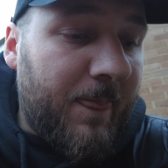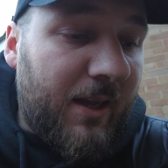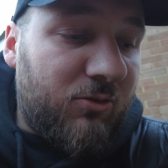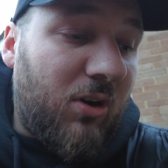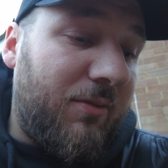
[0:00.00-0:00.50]

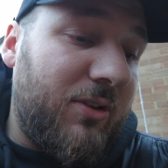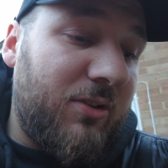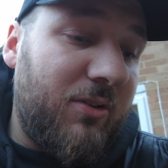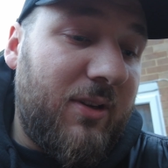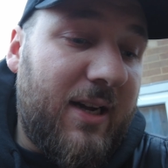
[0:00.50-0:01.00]
I'd rather just
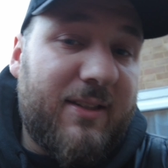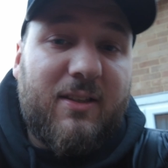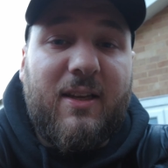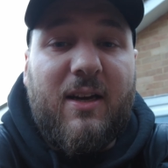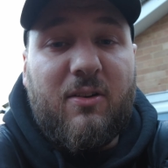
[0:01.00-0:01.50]
do that. So
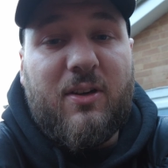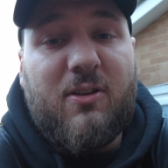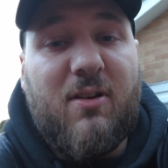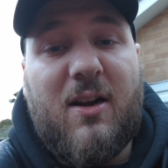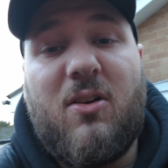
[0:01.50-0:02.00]
yeah, I'm gonna
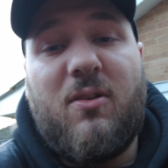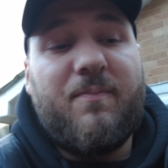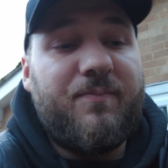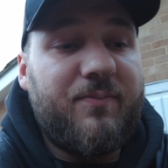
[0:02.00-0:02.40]
crack on,